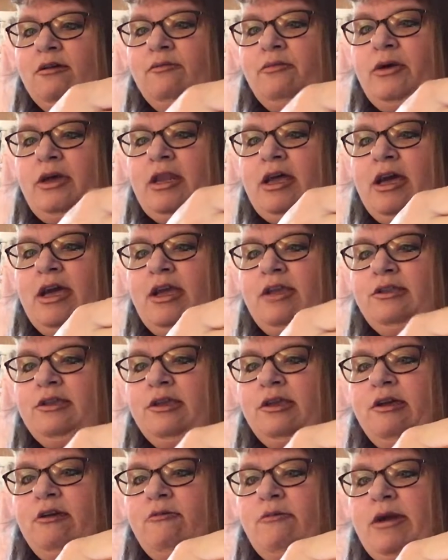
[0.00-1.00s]
but I had to
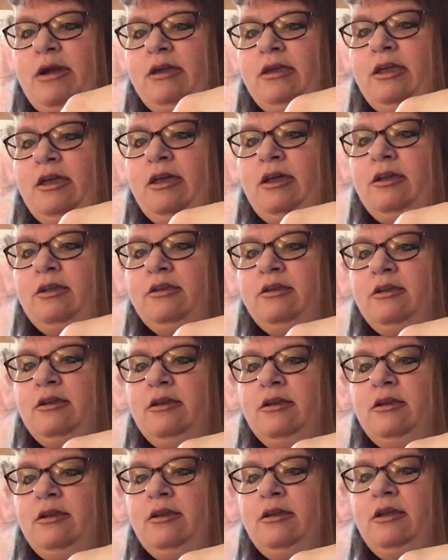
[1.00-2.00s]
go back in
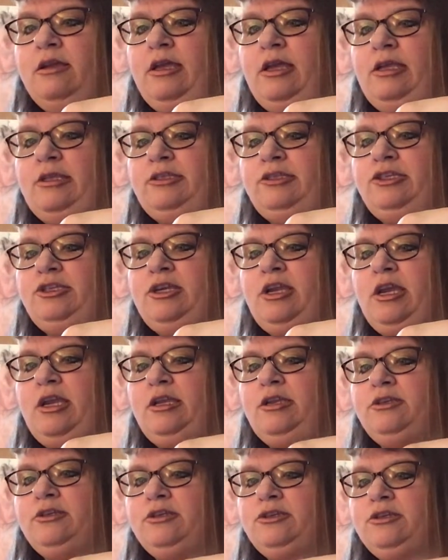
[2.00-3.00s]
and
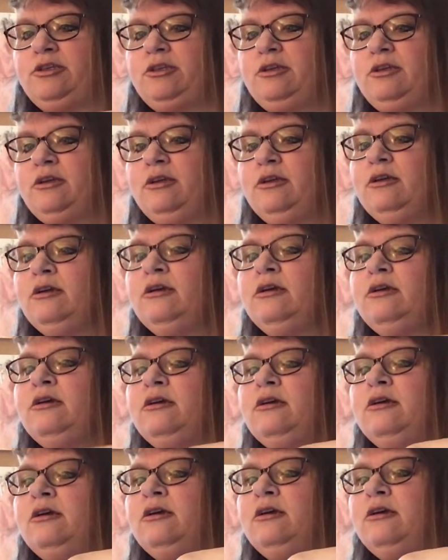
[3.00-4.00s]
change
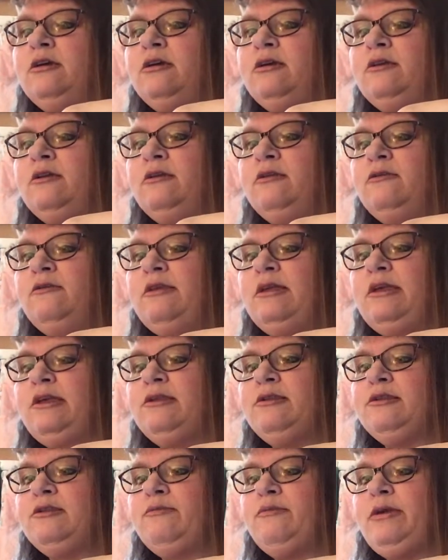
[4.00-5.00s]

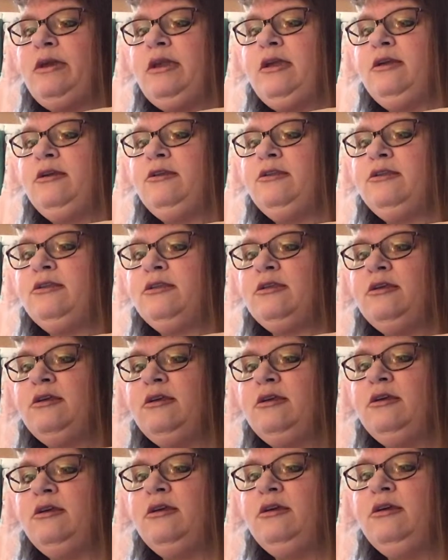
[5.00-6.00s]
these beads.
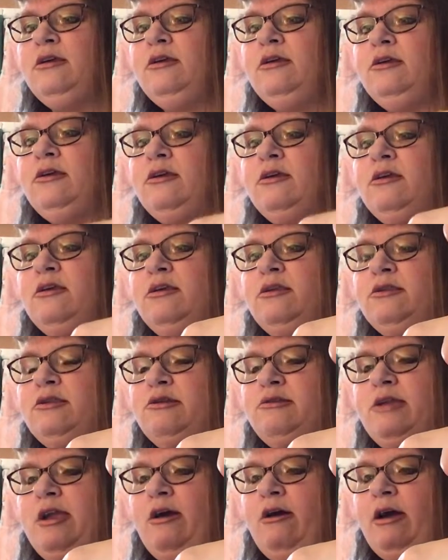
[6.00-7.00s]
So
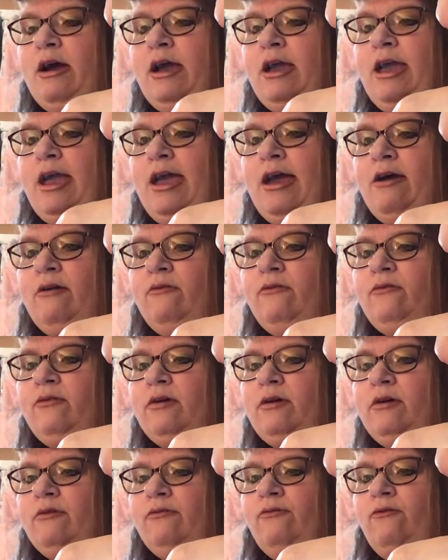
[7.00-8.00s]
now I have
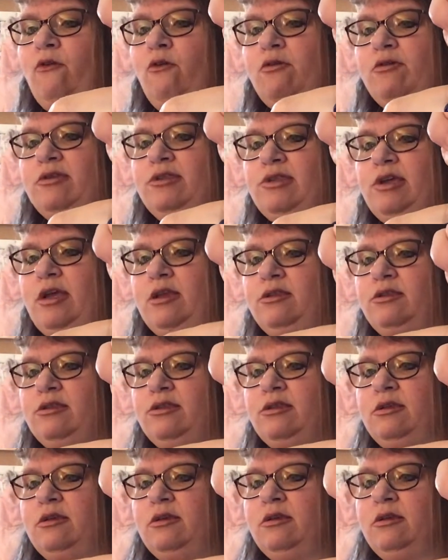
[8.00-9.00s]
4
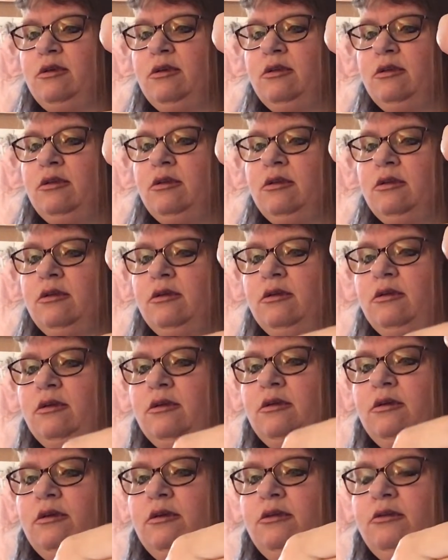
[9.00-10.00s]
sets.
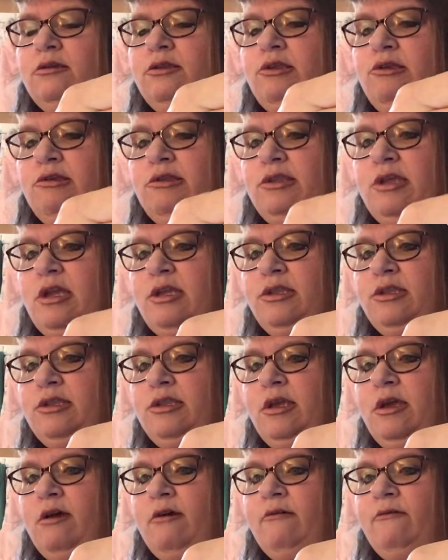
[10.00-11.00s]
2 sets
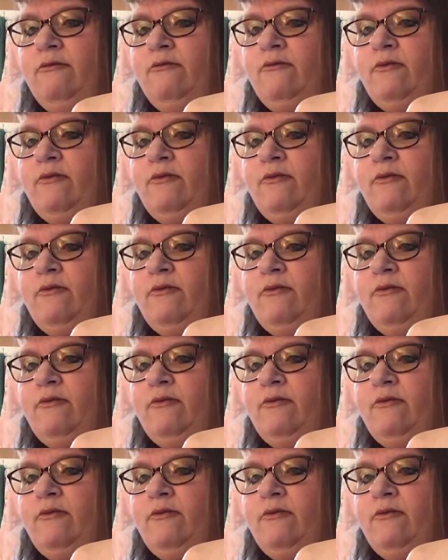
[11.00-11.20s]
of